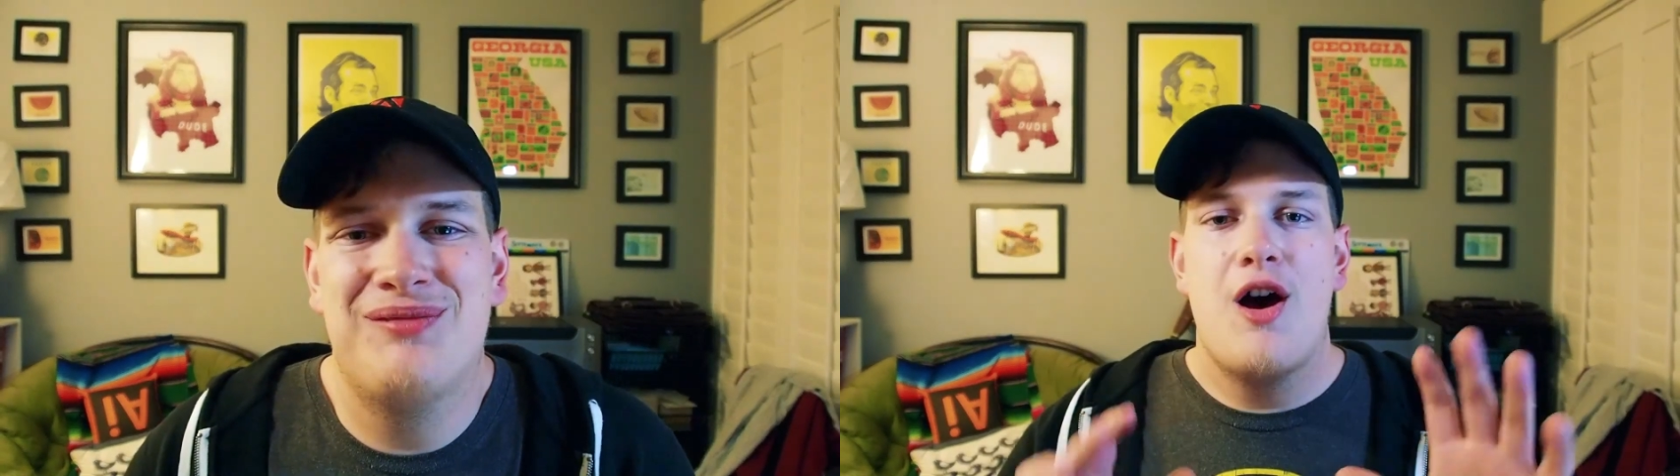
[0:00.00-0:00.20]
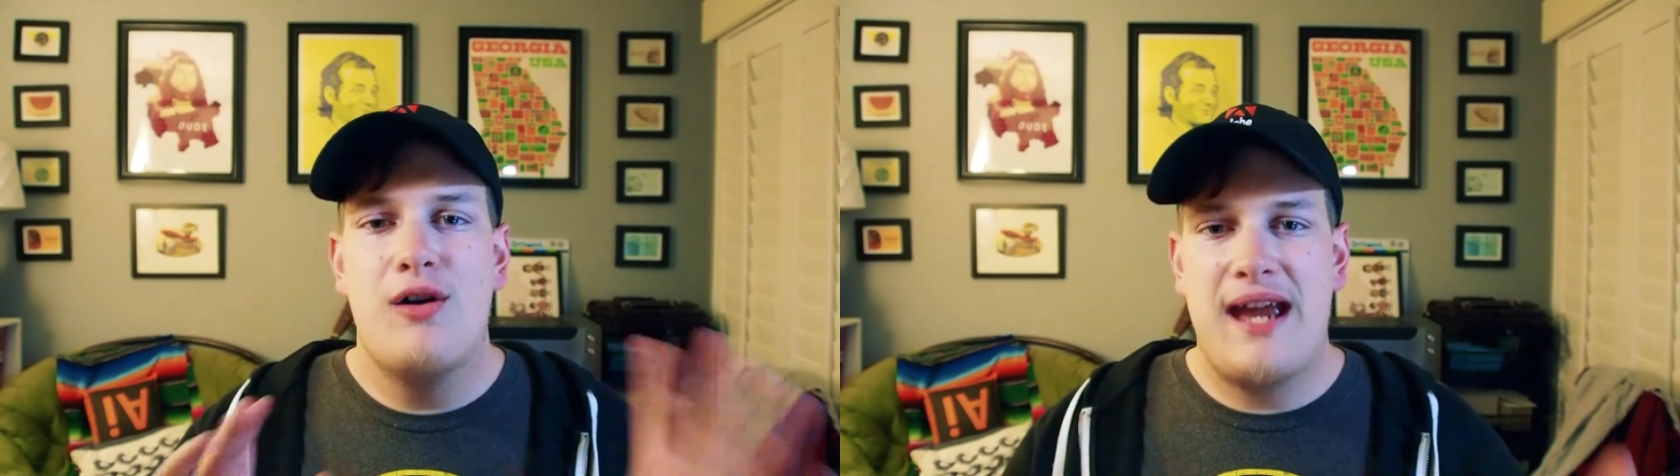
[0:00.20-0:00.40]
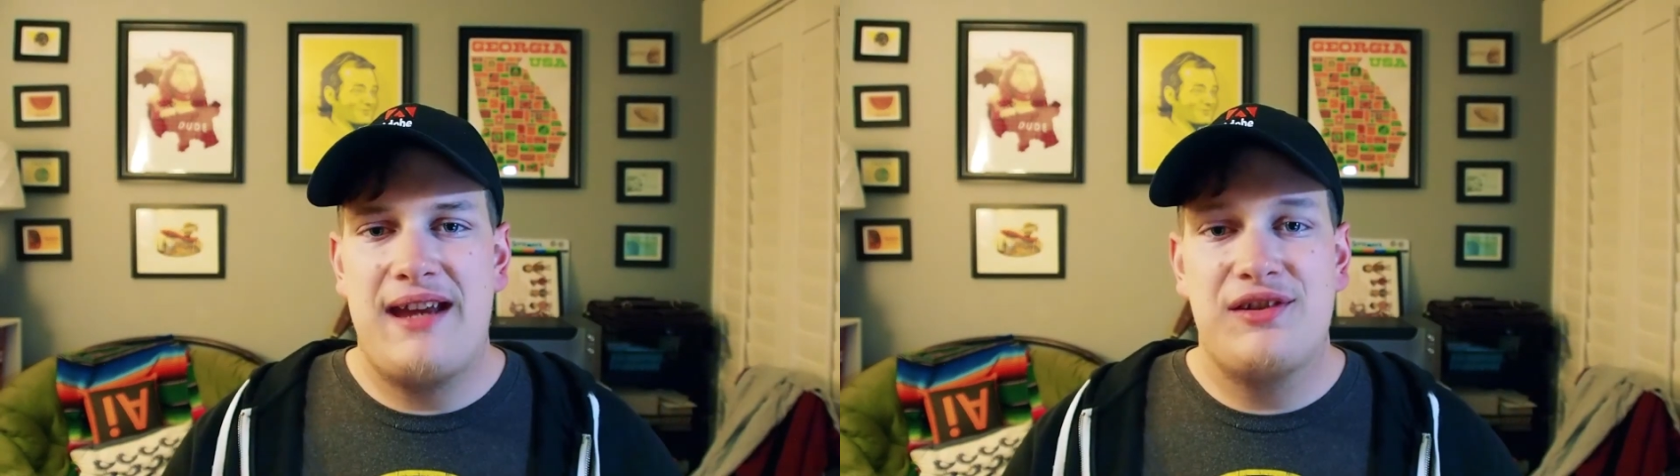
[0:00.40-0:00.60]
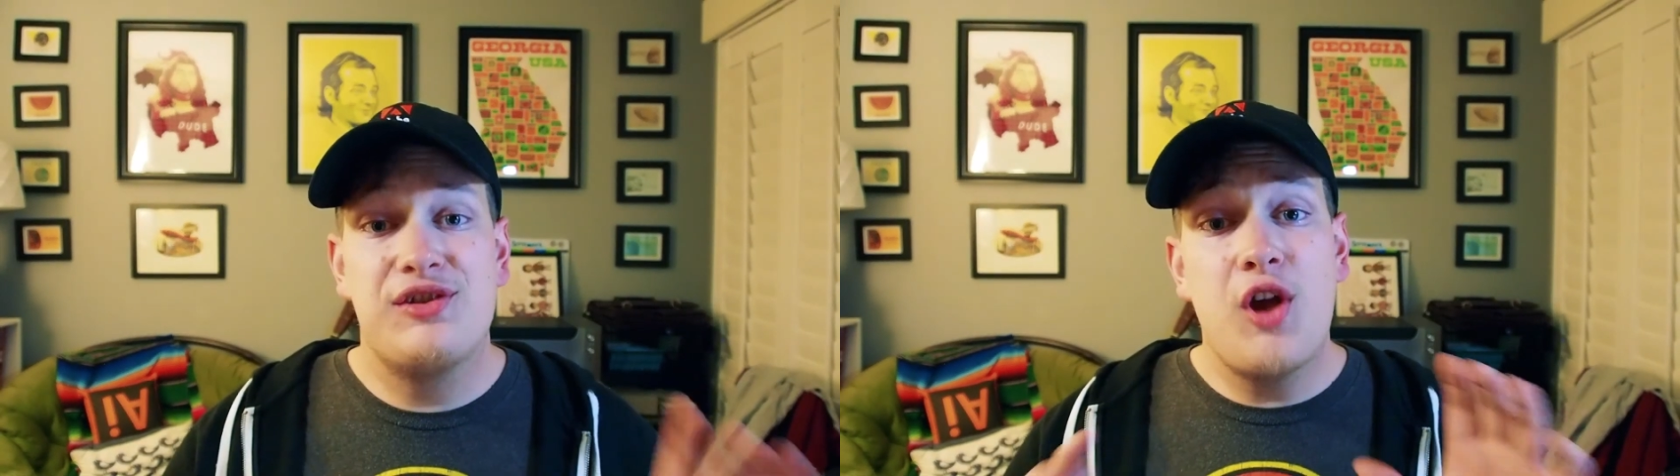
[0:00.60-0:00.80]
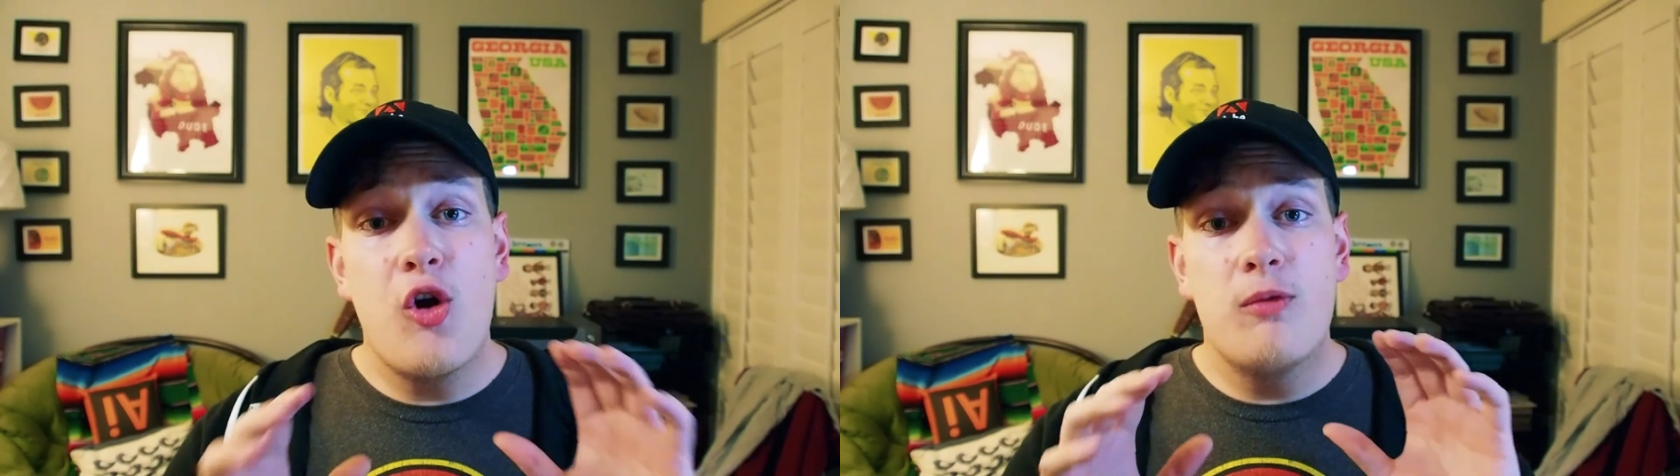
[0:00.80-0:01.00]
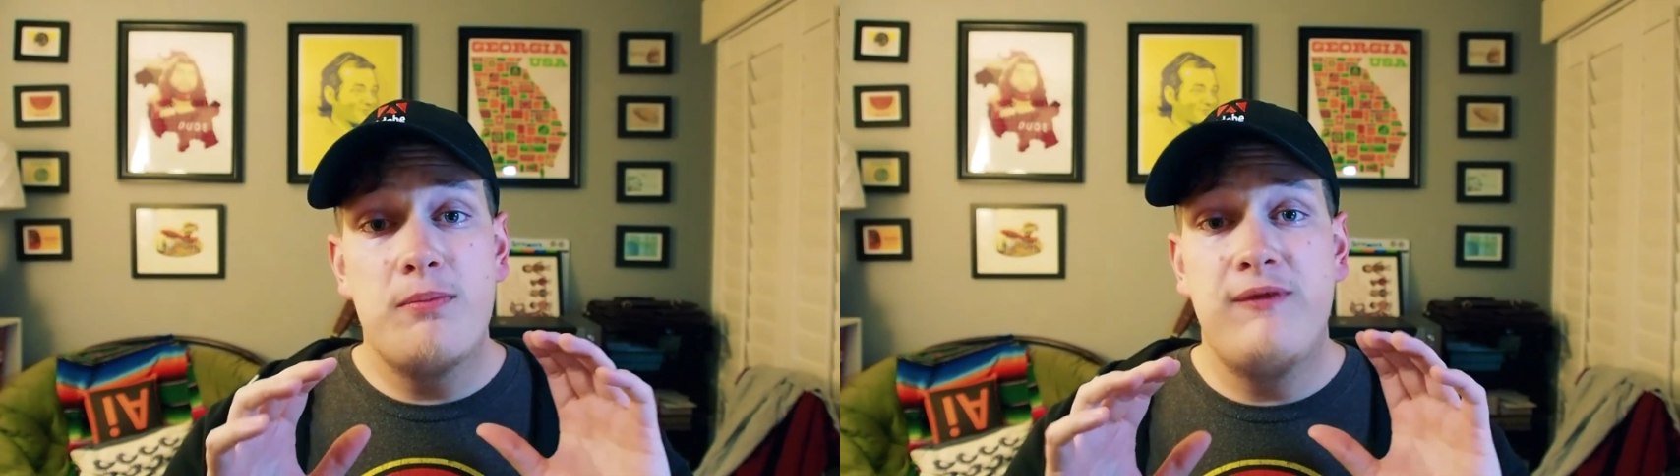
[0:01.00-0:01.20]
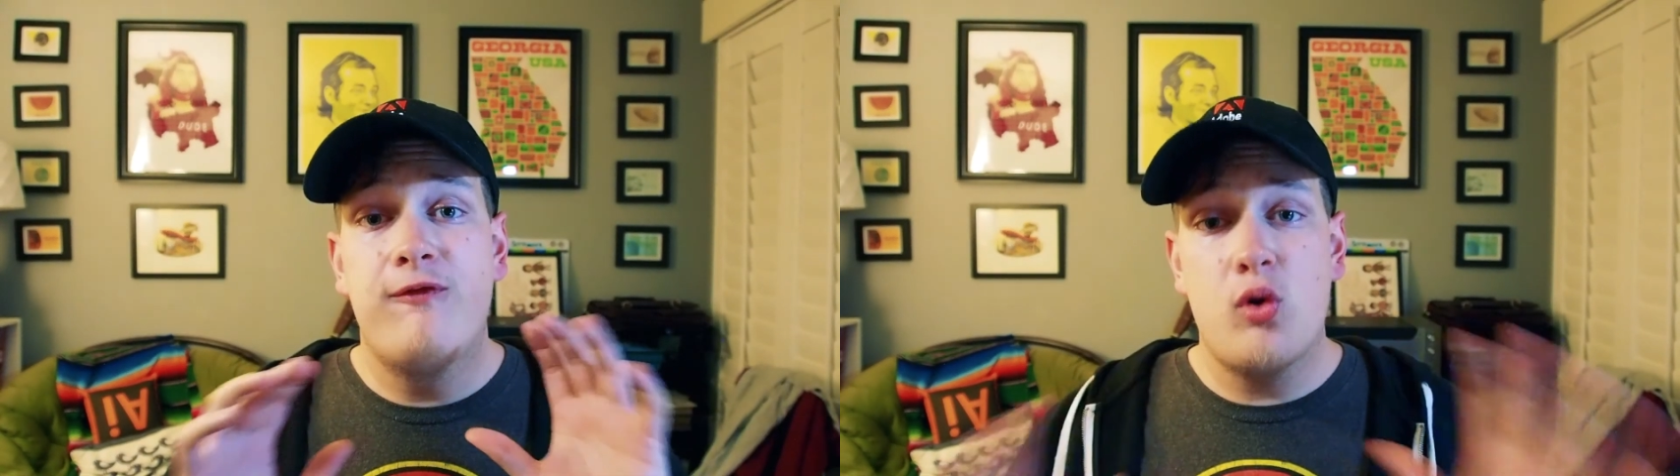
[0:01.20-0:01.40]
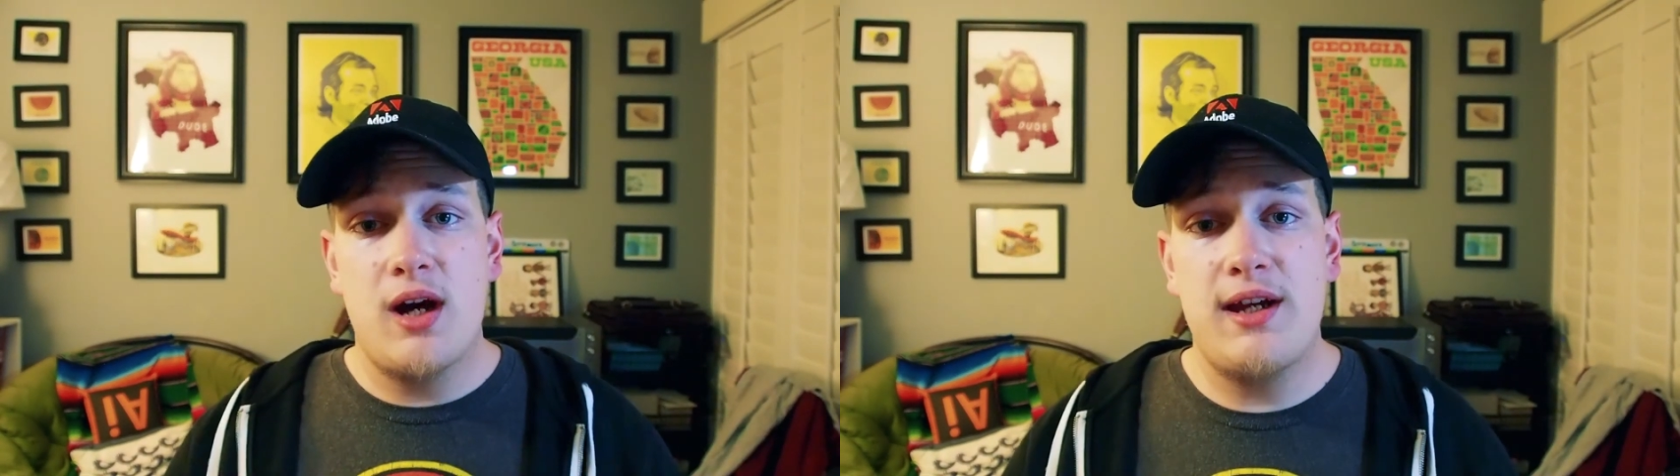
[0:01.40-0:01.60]
Okay, so
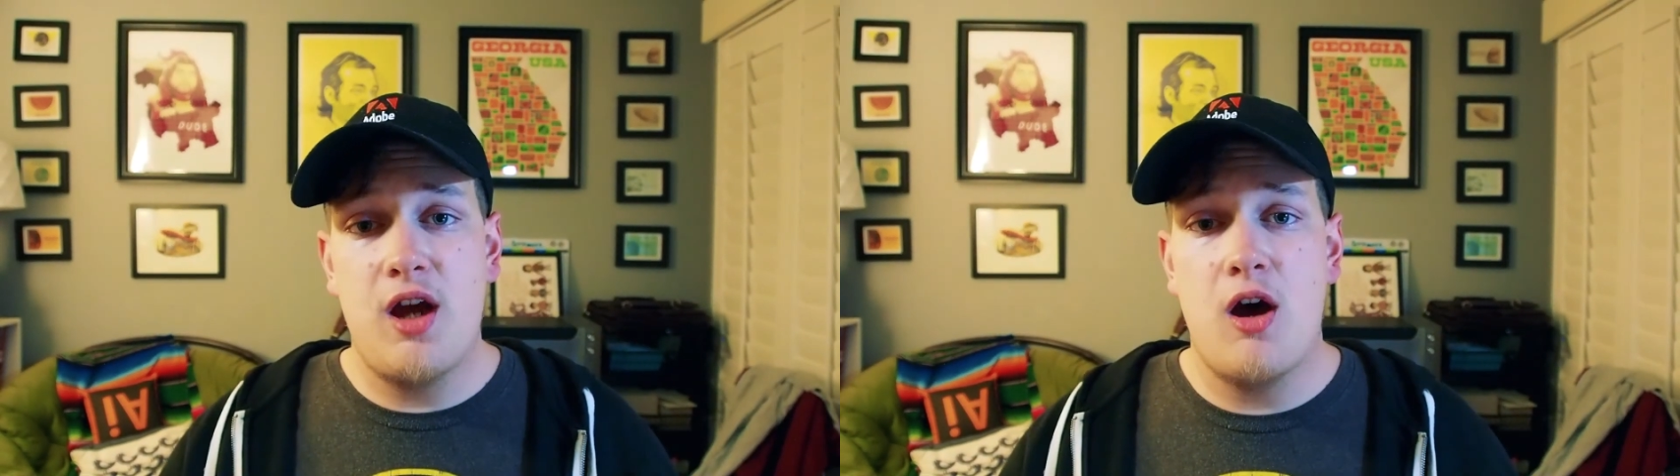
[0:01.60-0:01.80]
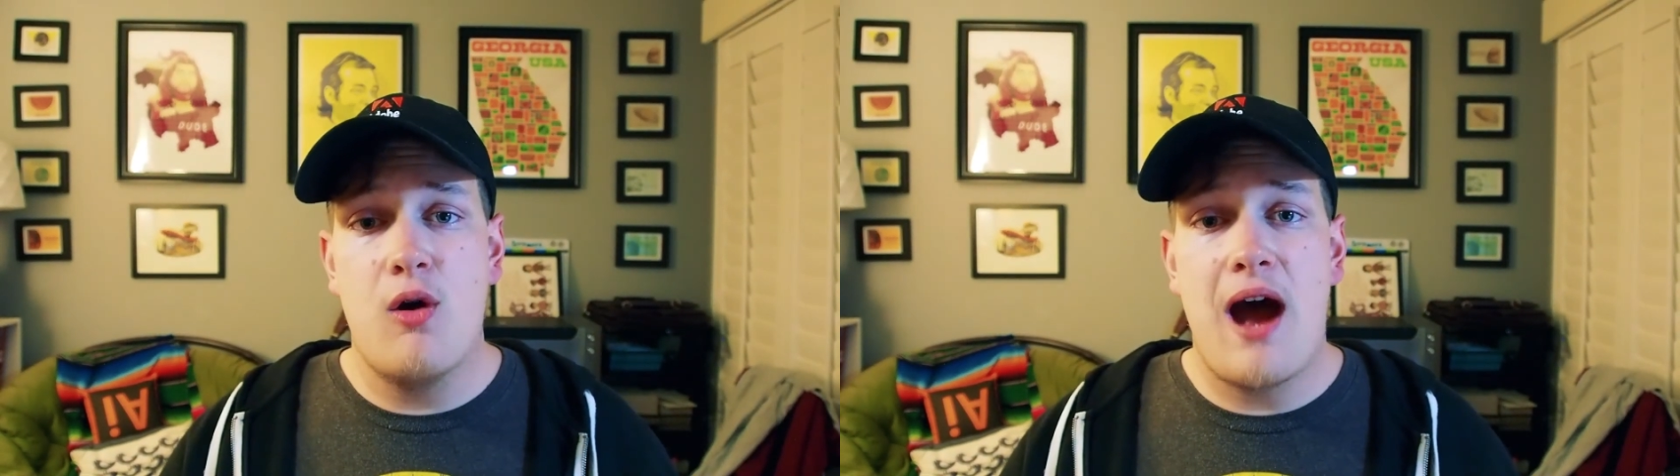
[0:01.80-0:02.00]
before I go,